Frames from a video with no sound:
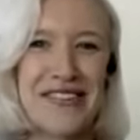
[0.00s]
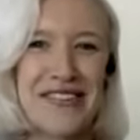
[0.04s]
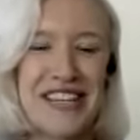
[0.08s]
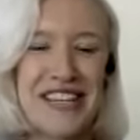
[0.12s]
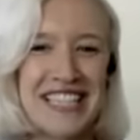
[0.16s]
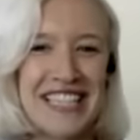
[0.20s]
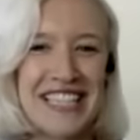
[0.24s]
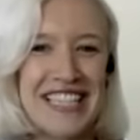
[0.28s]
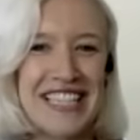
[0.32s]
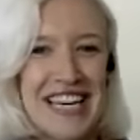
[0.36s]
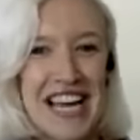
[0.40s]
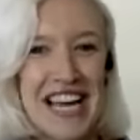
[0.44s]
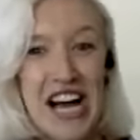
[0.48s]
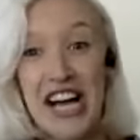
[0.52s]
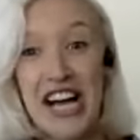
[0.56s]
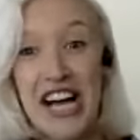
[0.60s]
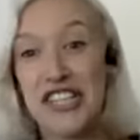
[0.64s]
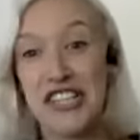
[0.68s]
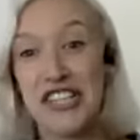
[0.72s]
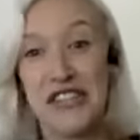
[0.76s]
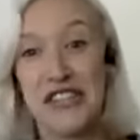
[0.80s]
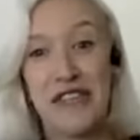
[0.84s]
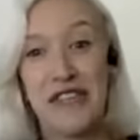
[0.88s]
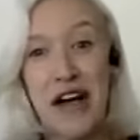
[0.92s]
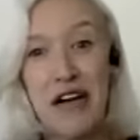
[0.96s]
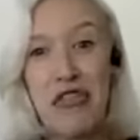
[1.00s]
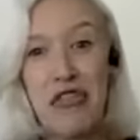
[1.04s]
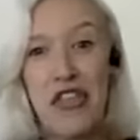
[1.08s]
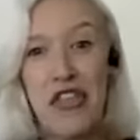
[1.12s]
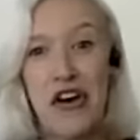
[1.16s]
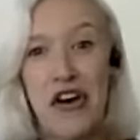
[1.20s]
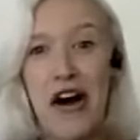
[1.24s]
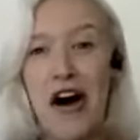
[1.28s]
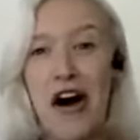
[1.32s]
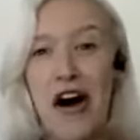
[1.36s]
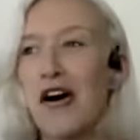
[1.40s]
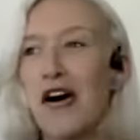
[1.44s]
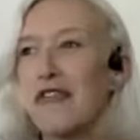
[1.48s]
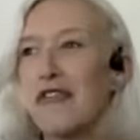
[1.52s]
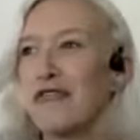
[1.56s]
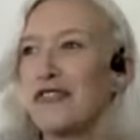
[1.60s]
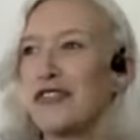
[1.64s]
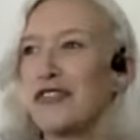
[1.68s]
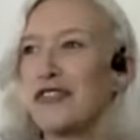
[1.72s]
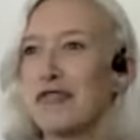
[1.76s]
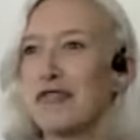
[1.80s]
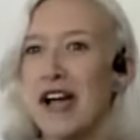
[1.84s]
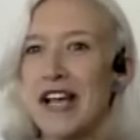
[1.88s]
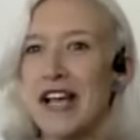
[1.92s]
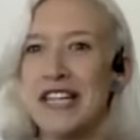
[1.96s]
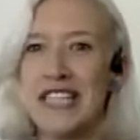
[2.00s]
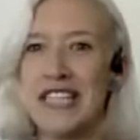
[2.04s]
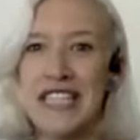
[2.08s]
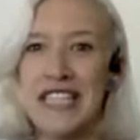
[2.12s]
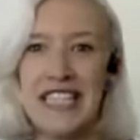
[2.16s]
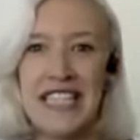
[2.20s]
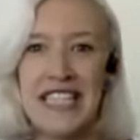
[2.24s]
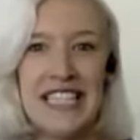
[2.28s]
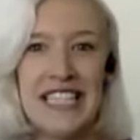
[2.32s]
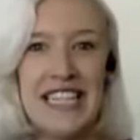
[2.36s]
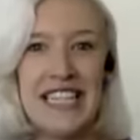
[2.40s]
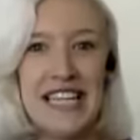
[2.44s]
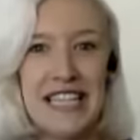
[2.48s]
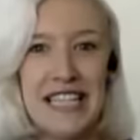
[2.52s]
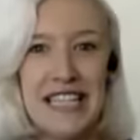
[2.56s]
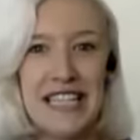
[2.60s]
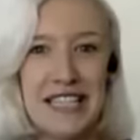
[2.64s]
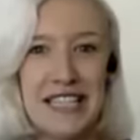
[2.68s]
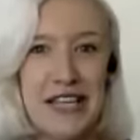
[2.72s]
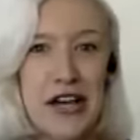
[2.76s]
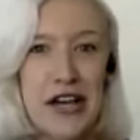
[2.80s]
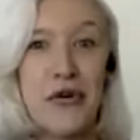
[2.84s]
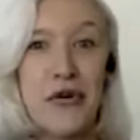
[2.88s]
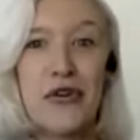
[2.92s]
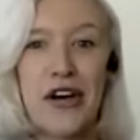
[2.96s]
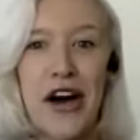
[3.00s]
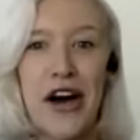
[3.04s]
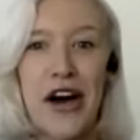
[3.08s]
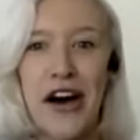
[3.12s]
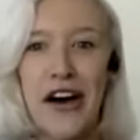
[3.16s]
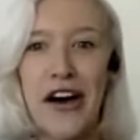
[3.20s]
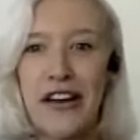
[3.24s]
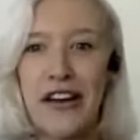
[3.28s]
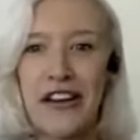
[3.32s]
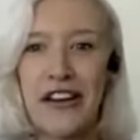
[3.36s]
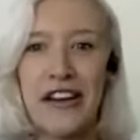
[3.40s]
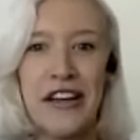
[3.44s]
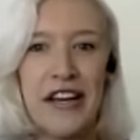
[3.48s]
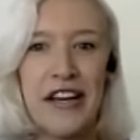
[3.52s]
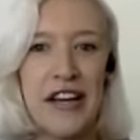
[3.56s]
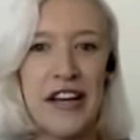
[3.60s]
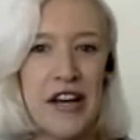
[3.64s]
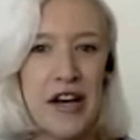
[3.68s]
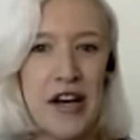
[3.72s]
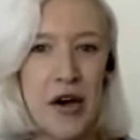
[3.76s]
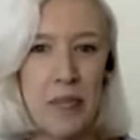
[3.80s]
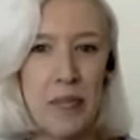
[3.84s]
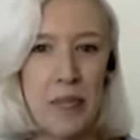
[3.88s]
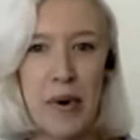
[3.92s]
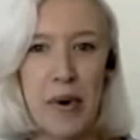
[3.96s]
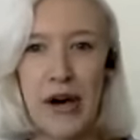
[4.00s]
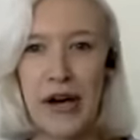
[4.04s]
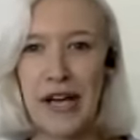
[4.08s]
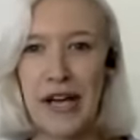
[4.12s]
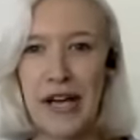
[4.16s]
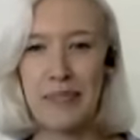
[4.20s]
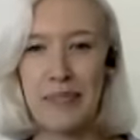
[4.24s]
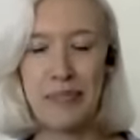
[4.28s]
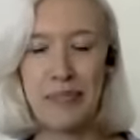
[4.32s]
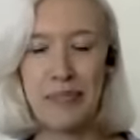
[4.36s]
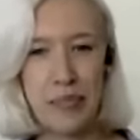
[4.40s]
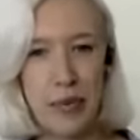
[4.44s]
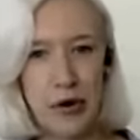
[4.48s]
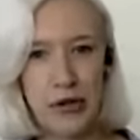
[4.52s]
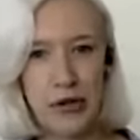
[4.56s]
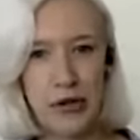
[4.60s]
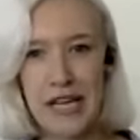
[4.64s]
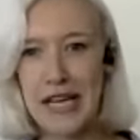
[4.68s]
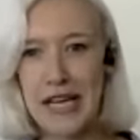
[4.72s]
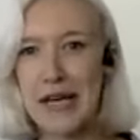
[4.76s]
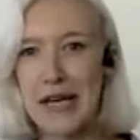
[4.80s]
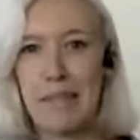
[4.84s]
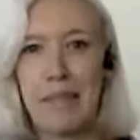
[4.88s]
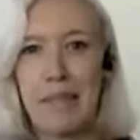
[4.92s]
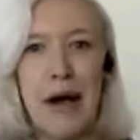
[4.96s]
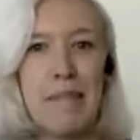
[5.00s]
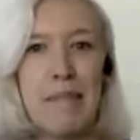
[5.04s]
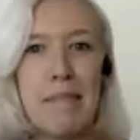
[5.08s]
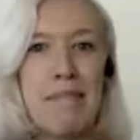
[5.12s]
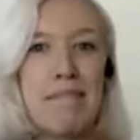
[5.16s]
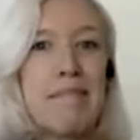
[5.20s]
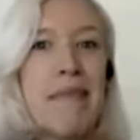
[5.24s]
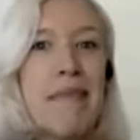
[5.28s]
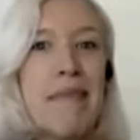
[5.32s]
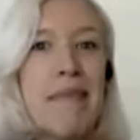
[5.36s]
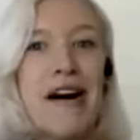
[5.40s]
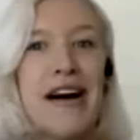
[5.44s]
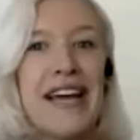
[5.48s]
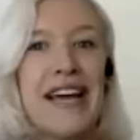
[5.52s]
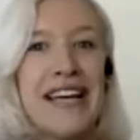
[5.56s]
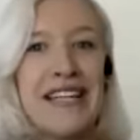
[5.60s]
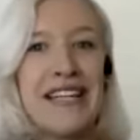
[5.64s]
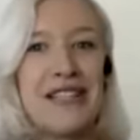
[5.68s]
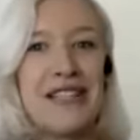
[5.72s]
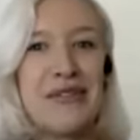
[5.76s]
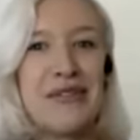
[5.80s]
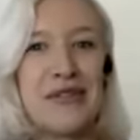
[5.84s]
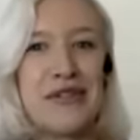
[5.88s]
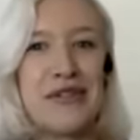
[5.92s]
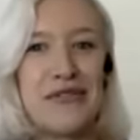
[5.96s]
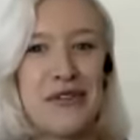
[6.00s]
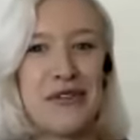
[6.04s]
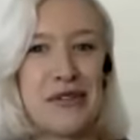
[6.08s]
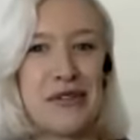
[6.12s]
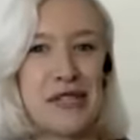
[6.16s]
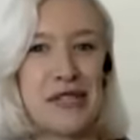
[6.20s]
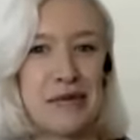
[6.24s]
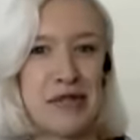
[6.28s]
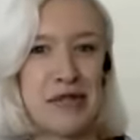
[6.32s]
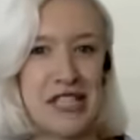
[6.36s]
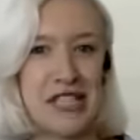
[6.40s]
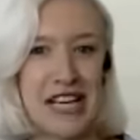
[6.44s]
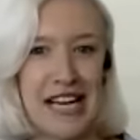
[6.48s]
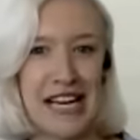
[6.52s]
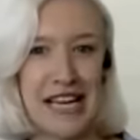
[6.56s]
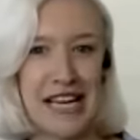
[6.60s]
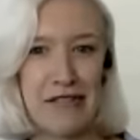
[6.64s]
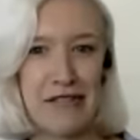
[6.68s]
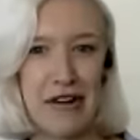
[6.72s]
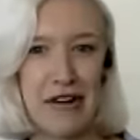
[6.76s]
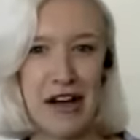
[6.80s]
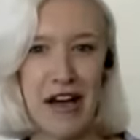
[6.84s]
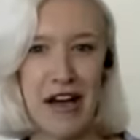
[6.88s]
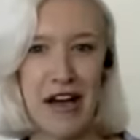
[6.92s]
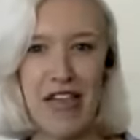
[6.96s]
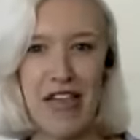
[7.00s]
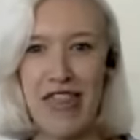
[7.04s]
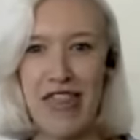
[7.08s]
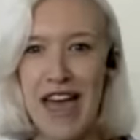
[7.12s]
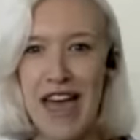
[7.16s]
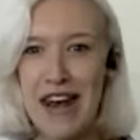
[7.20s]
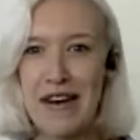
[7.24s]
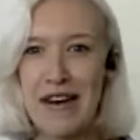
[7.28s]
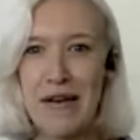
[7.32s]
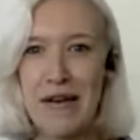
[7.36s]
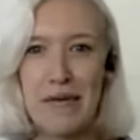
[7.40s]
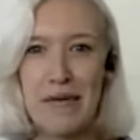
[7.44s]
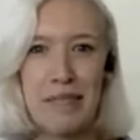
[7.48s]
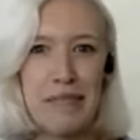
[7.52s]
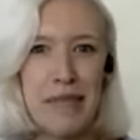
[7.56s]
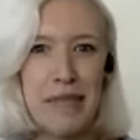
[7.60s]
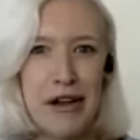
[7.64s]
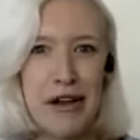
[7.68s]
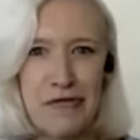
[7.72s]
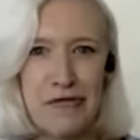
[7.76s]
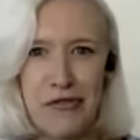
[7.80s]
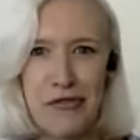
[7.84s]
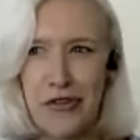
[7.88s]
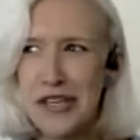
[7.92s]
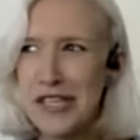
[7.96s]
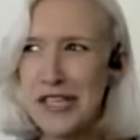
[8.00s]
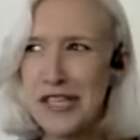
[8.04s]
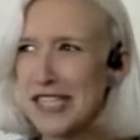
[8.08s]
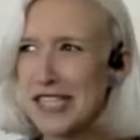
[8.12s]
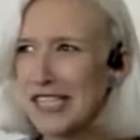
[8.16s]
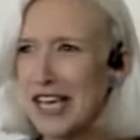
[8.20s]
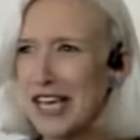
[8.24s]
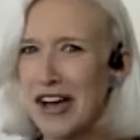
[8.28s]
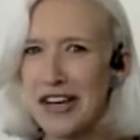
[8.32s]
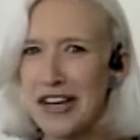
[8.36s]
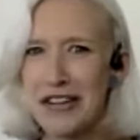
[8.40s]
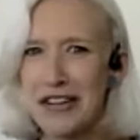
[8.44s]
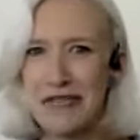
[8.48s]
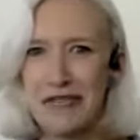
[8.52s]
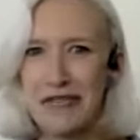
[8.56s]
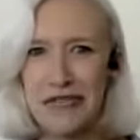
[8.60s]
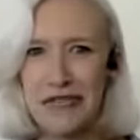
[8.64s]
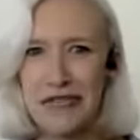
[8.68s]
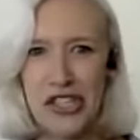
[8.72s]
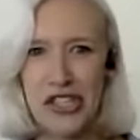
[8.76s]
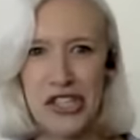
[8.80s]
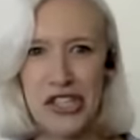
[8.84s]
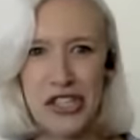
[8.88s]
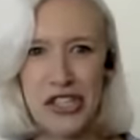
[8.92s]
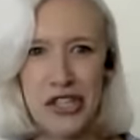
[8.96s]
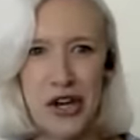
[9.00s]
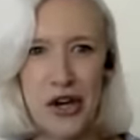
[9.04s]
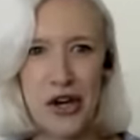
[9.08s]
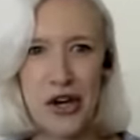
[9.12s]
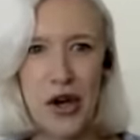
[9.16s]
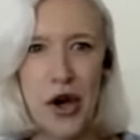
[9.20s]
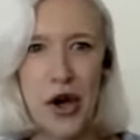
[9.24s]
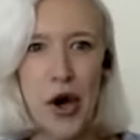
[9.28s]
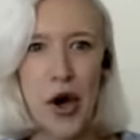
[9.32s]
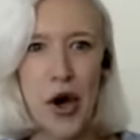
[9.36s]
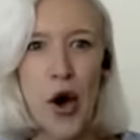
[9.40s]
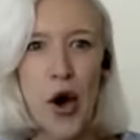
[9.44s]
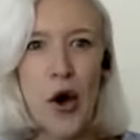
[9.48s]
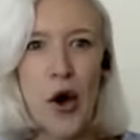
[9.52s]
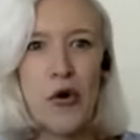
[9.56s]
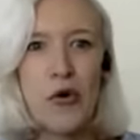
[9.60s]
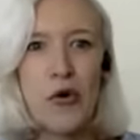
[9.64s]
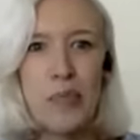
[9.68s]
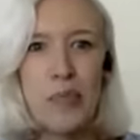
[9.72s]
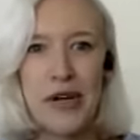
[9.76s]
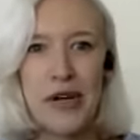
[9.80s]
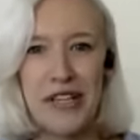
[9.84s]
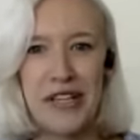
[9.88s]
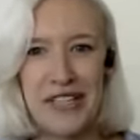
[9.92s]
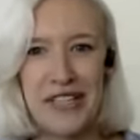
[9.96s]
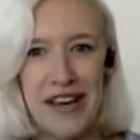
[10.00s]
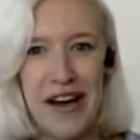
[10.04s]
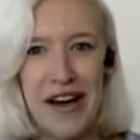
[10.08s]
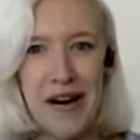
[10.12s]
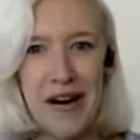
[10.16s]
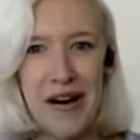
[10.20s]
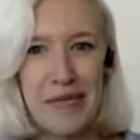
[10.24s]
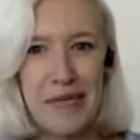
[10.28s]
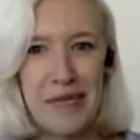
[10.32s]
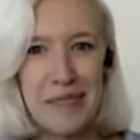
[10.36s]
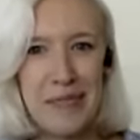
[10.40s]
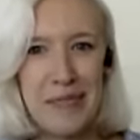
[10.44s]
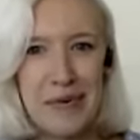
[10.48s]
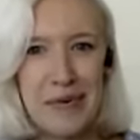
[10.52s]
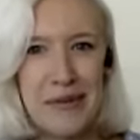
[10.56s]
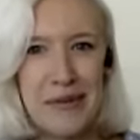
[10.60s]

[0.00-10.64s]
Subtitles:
And I just found that after I did yoga, my body, my mind would feel so much clearer, and then my voice kind of just opened up